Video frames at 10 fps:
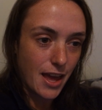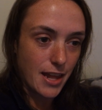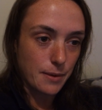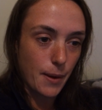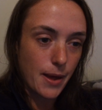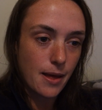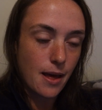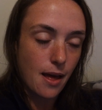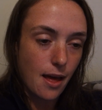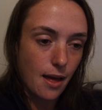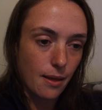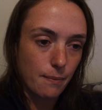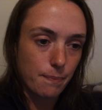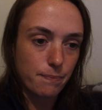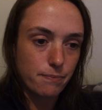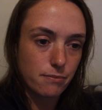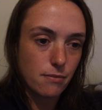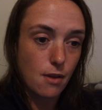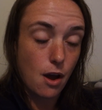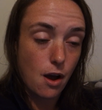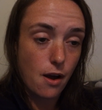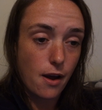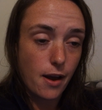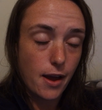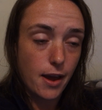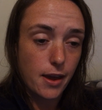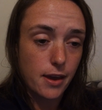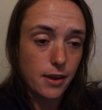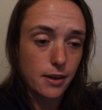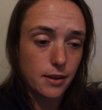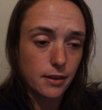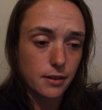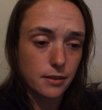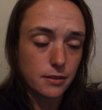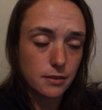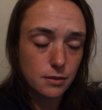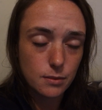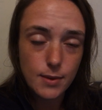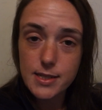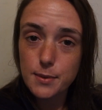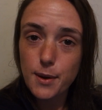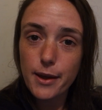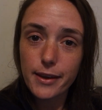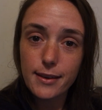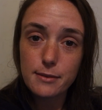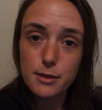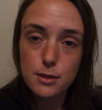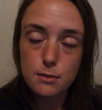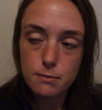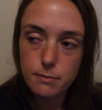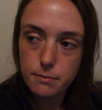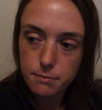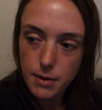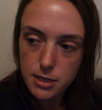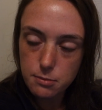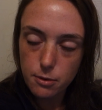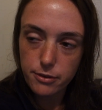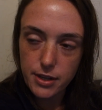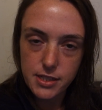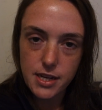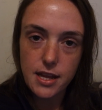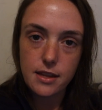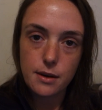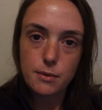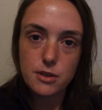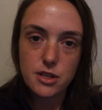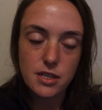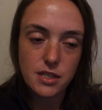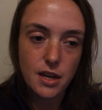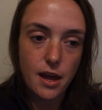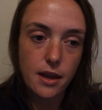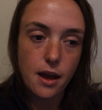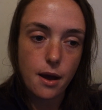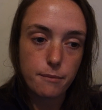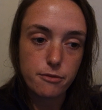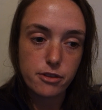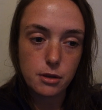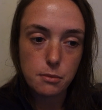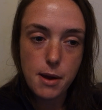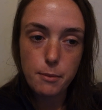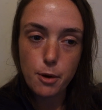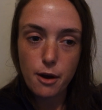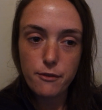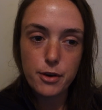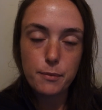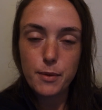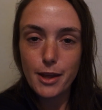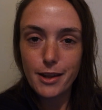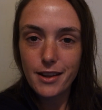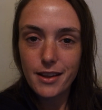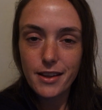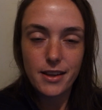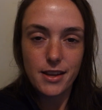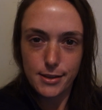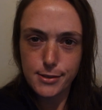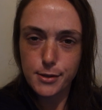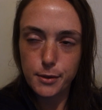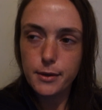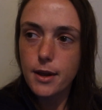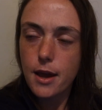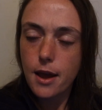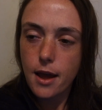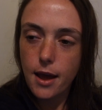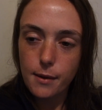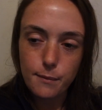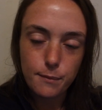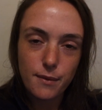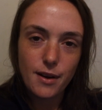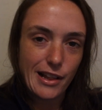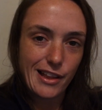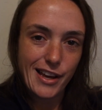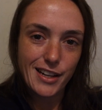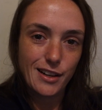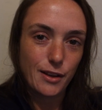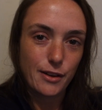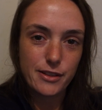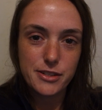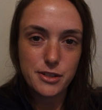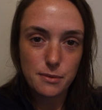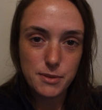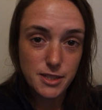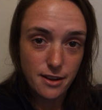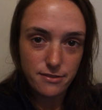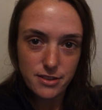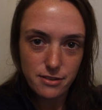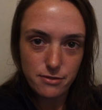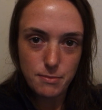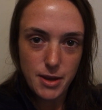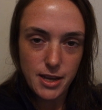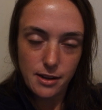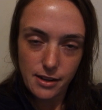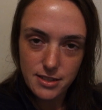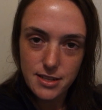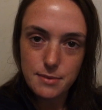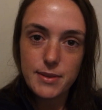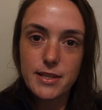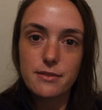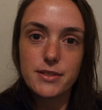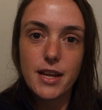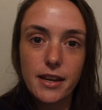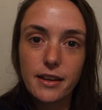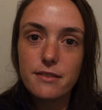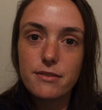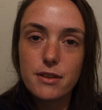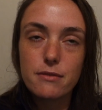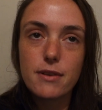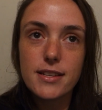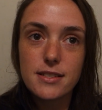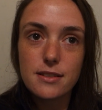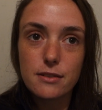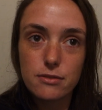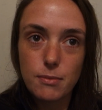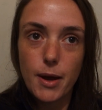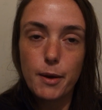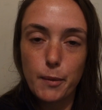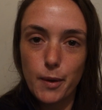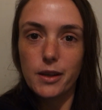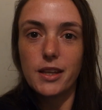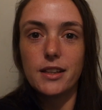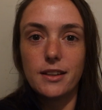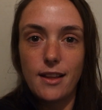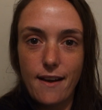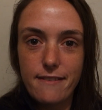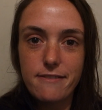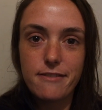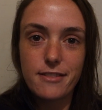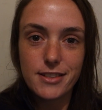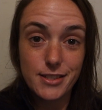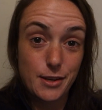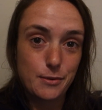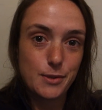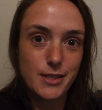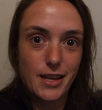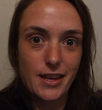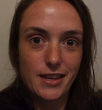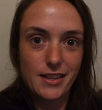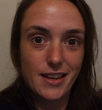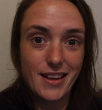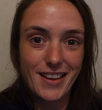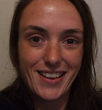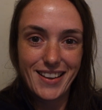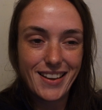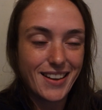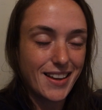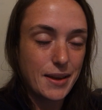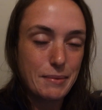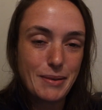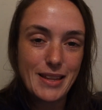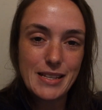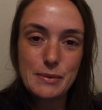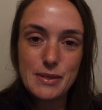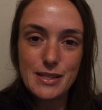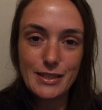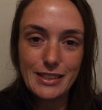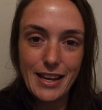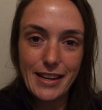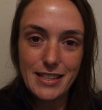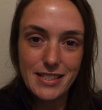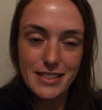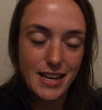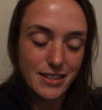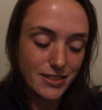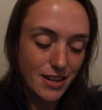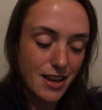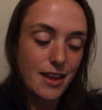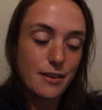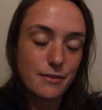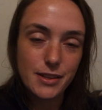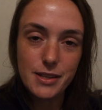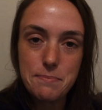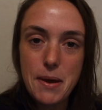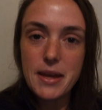Anyway, I went to work. It was much more fun today than it was yesterday. I'm feeling way more confident with it. It's good. I like it a lot. This job is definitely for me, and I can see myself staying in it for the rest of my working life. So we'll see. But that's what it's looking like at this stage. Really